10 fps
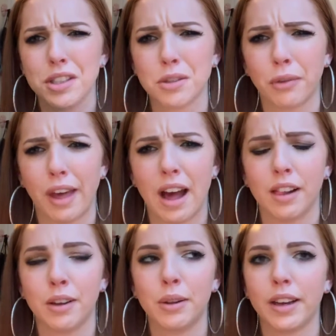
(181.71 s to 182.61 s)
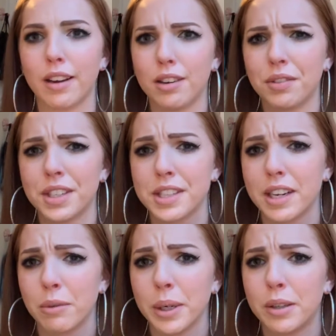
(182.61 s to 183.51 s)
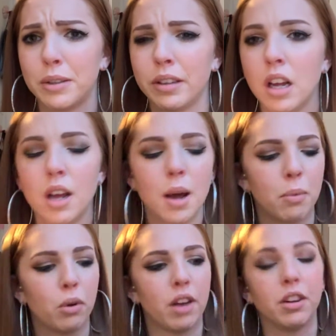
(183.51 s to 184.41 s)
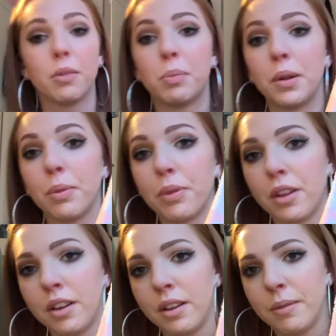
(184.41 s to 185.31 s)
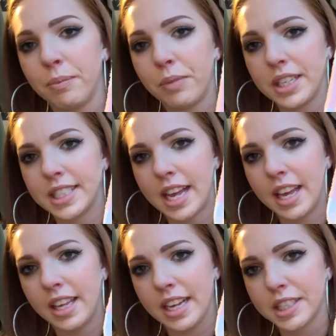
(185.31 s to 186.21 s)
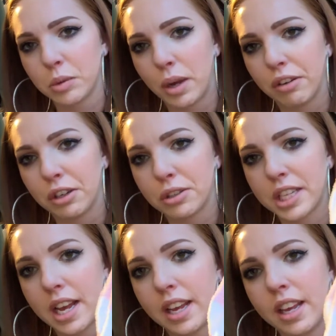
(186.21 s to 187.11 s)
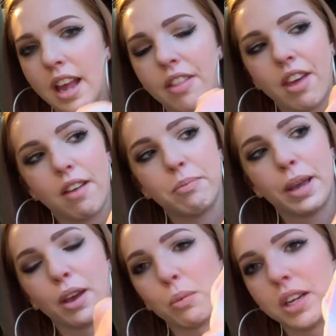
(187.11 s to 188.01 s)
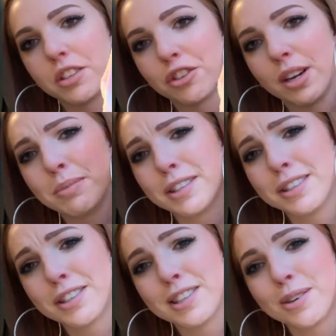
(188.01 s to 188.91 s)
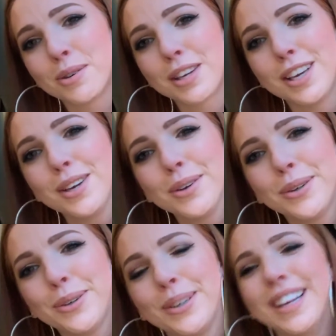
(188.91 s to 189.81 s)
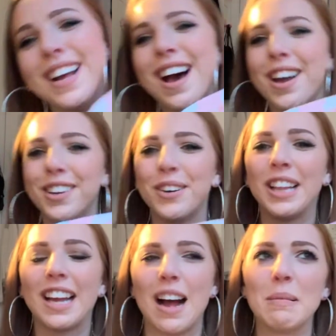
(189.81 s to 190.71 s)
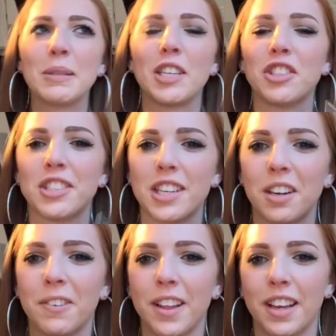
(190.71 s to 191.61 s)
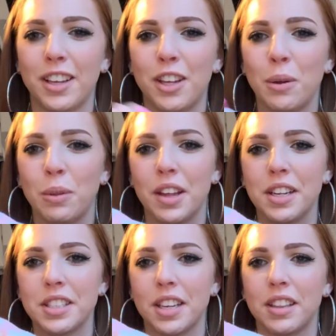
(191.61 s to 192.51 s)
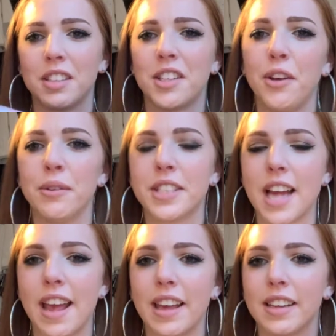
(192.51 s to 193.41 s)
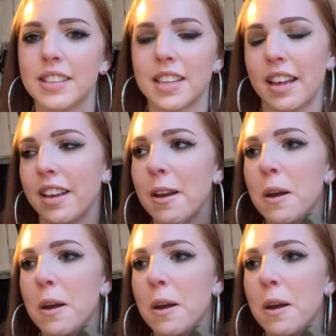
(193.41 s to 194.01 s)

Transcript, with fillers: these with aloe. Like, I don't know if that's like real whatever. But the they say yes way rose and they have pink and white stripes and it's so cute. I don't know, like I'm such a sucker for like cute things like those cute sayings, like